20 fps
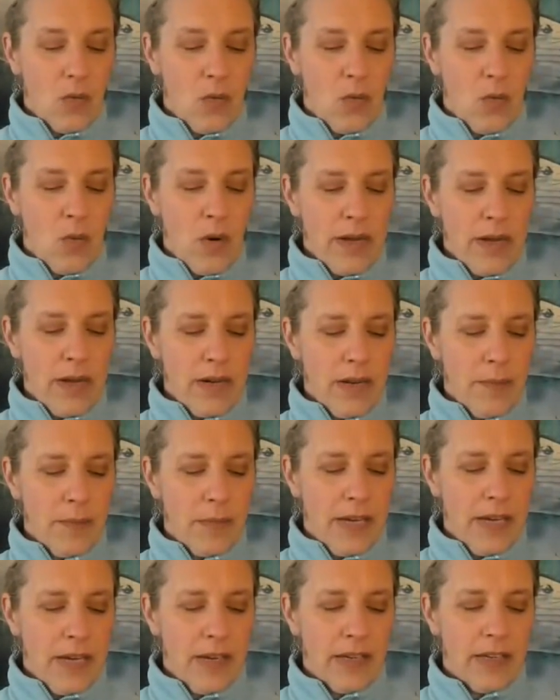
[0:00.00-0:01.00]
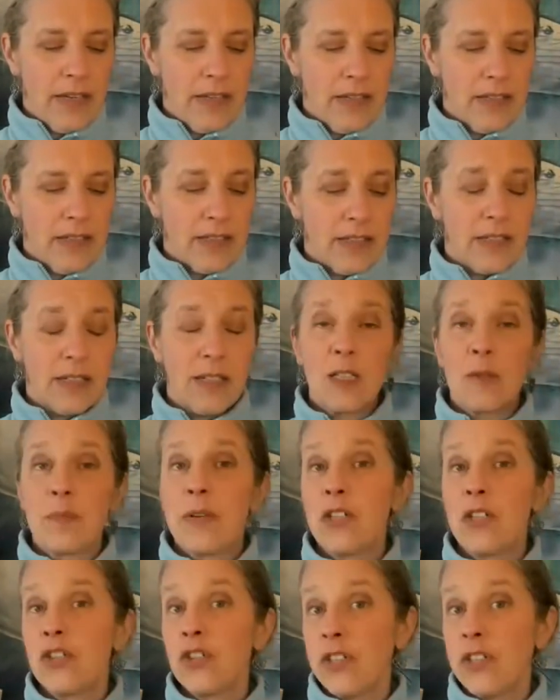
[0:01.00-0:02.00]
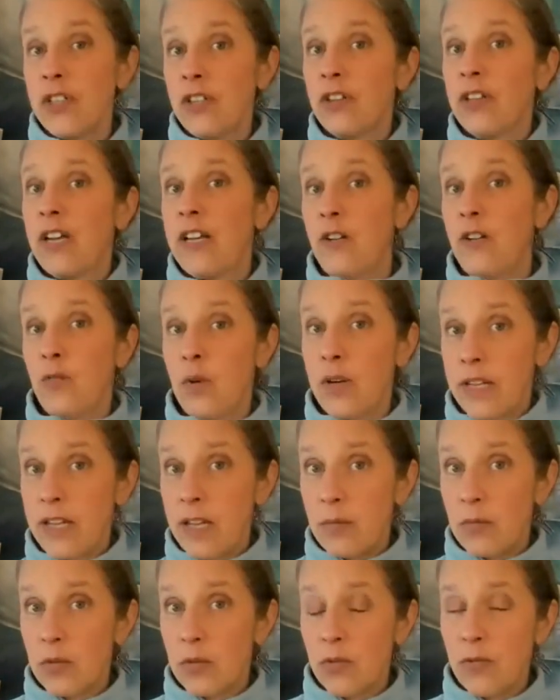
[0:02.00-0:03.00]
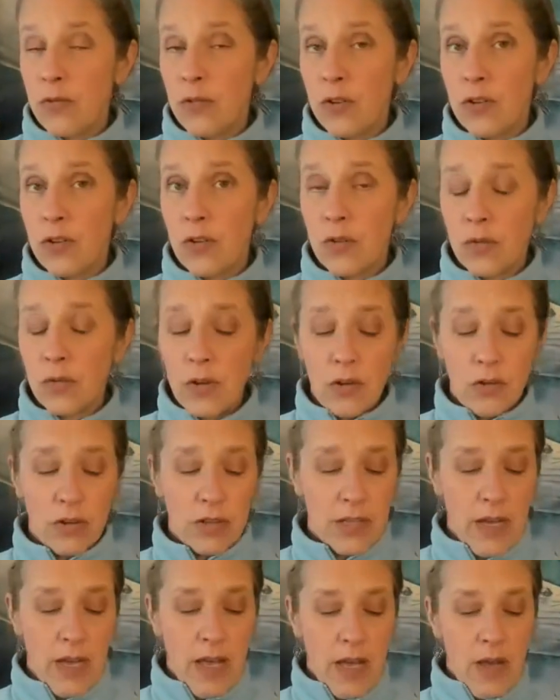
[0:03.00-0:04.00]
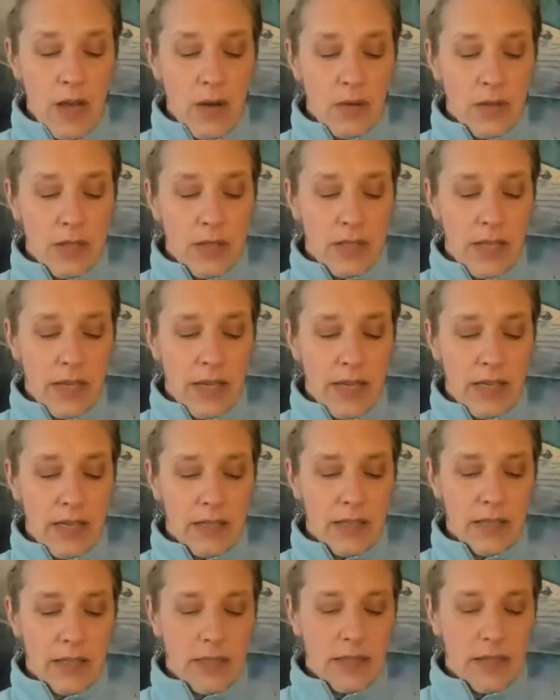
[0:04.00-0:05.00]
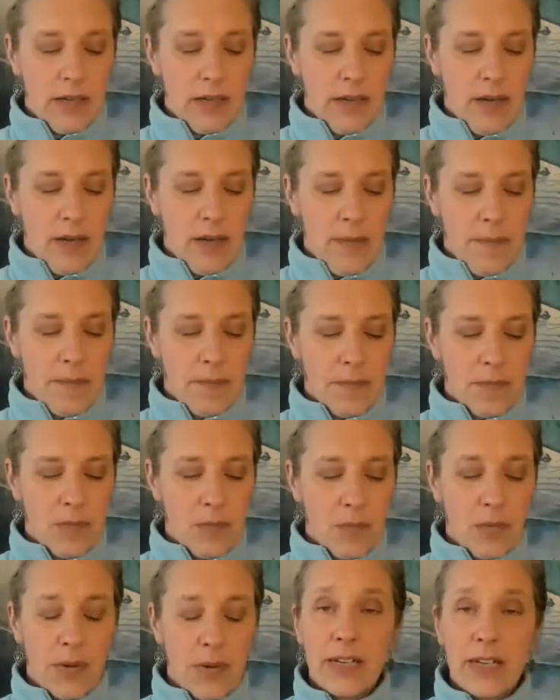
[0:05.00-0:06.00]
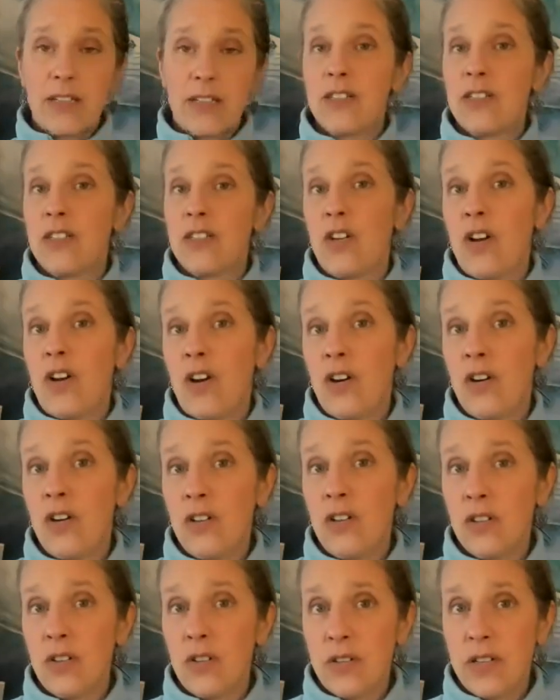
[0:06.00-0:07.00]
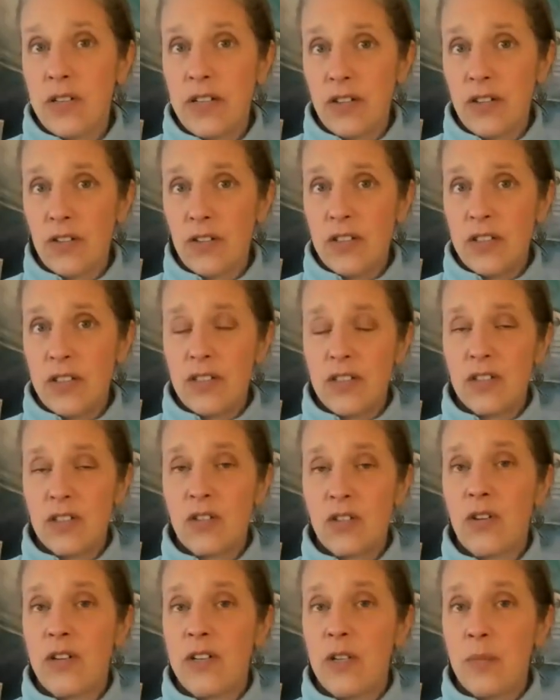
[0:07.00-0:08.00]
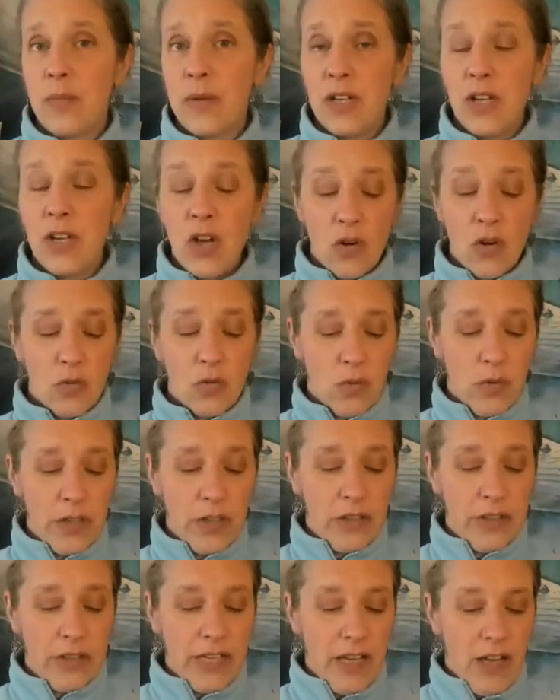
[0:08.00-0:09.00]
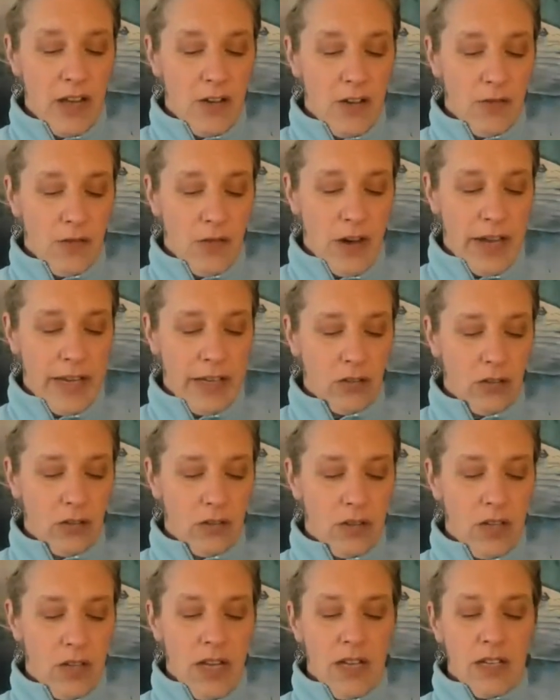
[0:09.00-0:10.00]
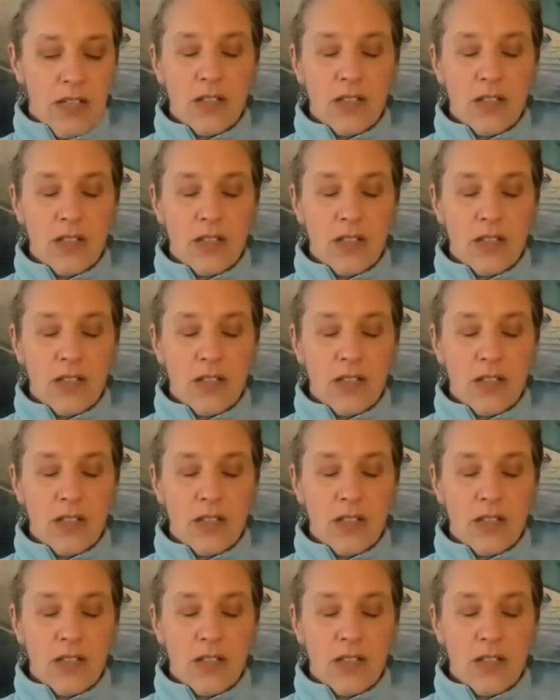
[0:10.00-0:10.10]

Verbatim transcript: What I'm getting is, and especially in light of what came through for the throat, is that practicing heart coherence is going to be really vital.